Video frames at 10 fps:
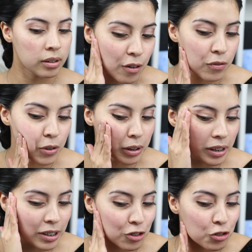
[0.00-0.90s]
I feel
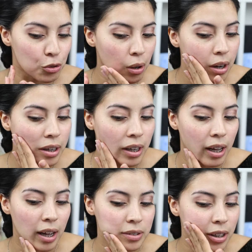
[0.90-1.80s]
like it's
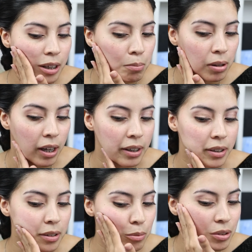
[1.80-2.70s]
drying as I applied it,